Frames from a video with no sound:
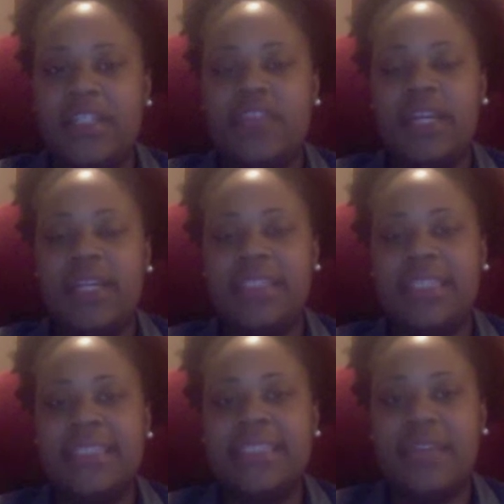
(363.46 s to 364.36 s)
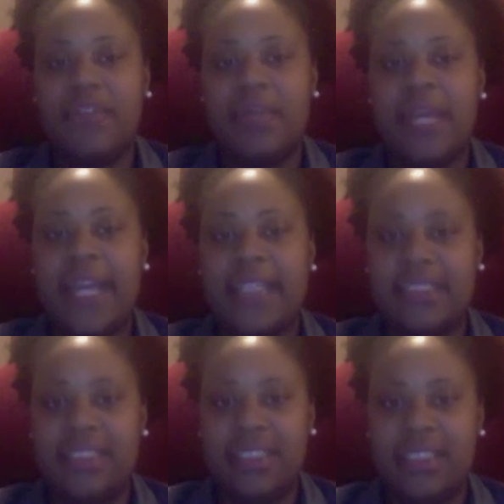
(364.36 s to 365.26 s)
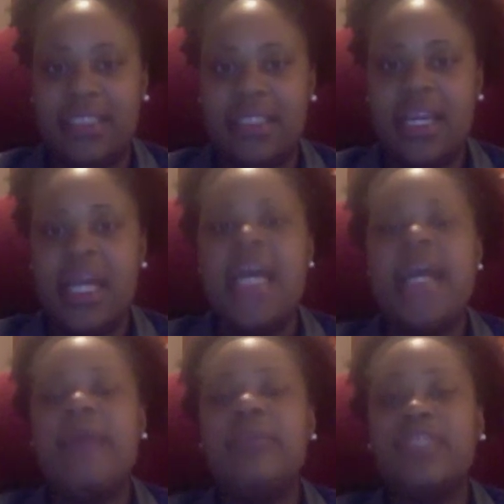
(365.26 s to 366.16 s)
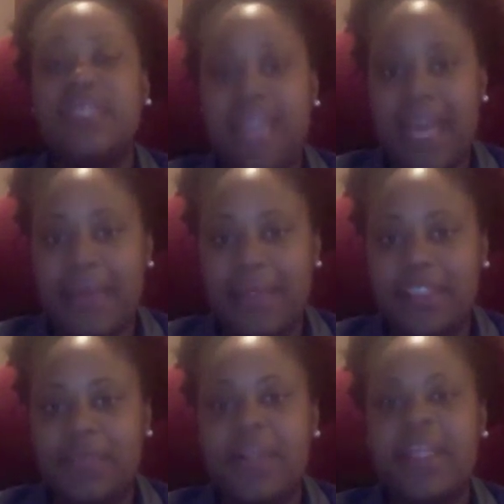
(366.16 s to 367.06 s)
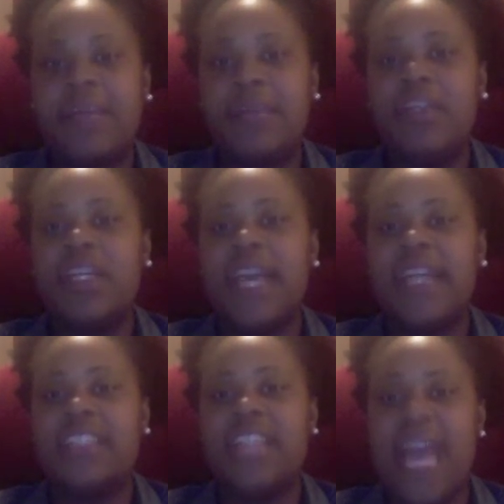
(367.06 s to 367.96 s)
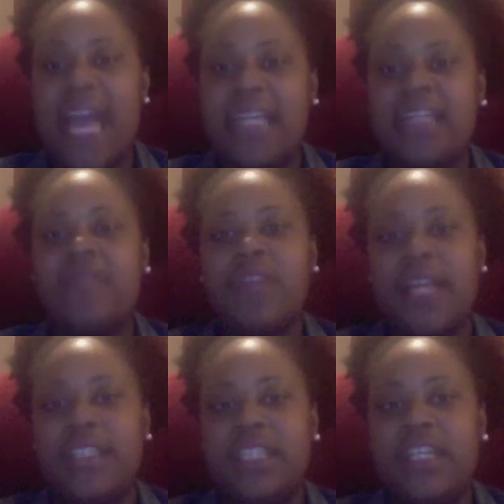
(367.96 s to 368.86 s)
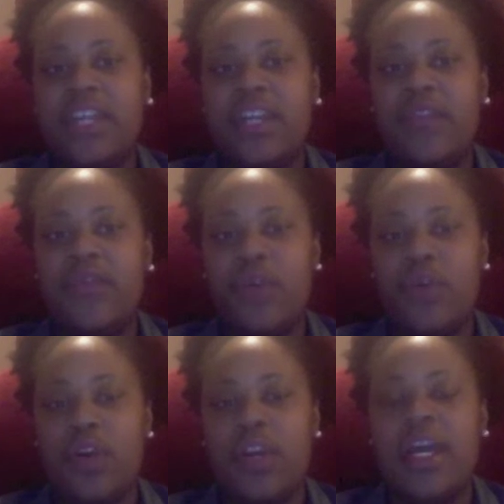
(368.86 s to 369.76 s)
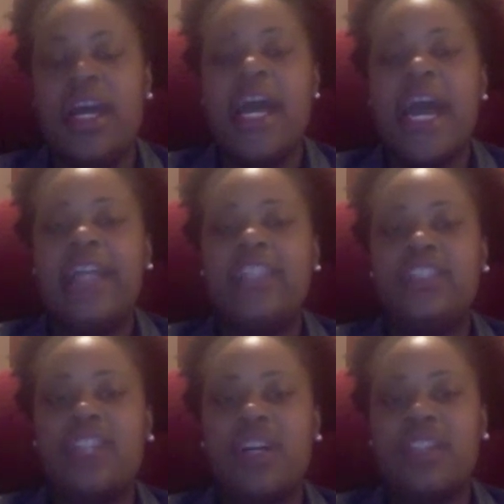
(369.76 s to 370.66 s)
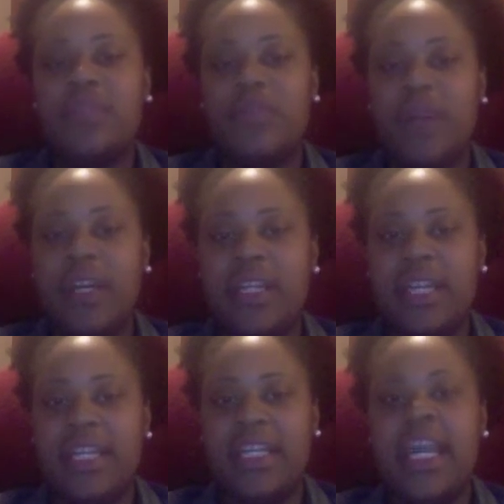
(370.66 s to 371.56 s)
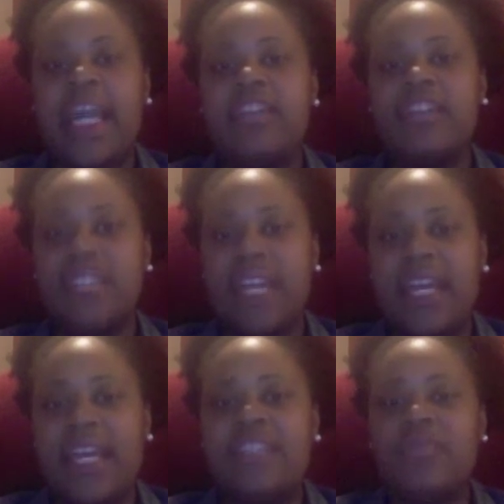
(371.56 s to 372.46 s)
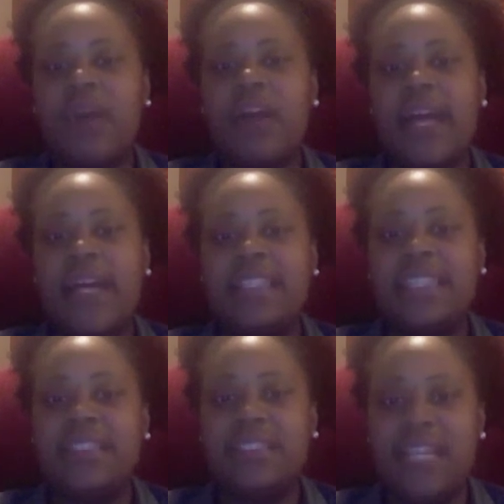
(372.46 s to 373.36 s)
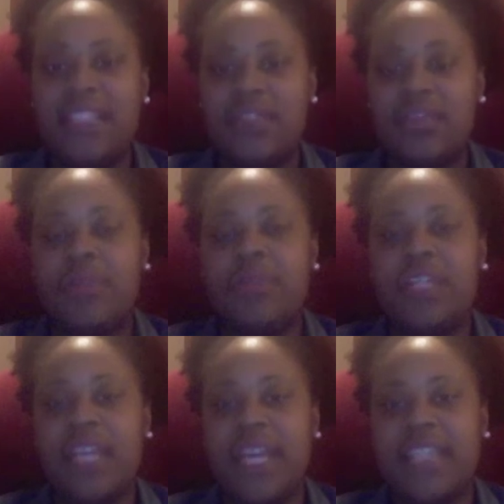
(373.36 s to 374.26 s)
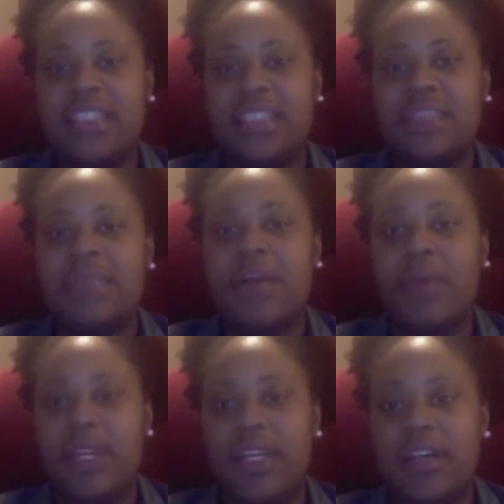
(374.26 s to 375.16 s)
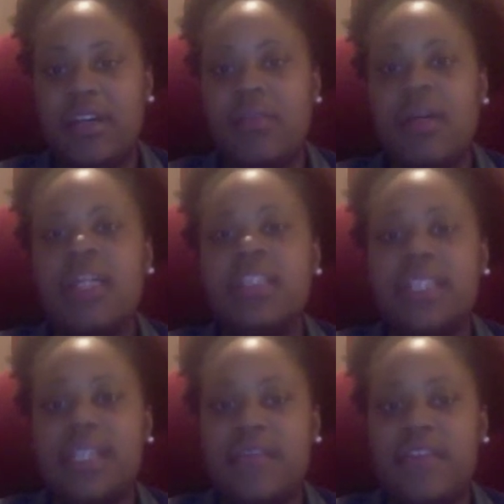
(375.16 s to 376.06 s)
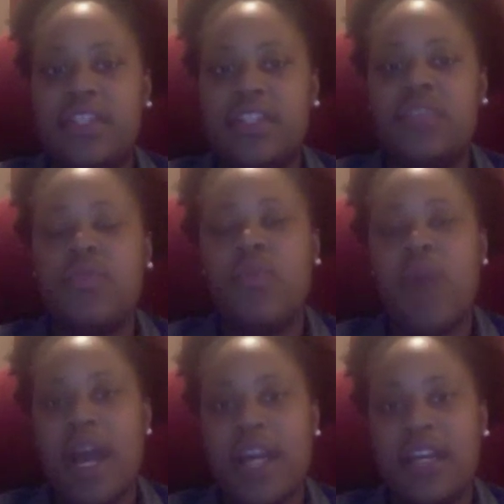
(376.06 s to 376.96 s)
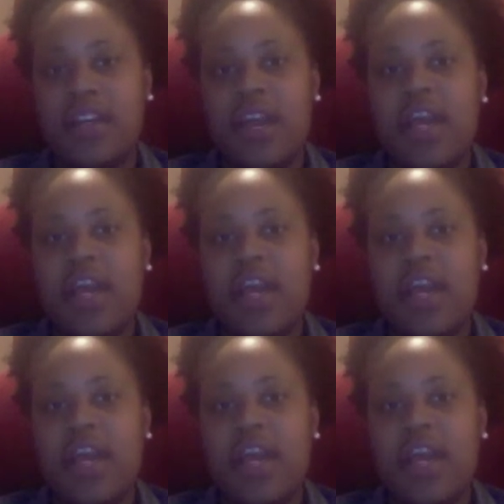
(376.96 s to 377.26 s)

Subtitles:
United States government agency. It was established by the Communication Act of 1934 and is charged with regulating interstate as well as international communications by radio, television, wire,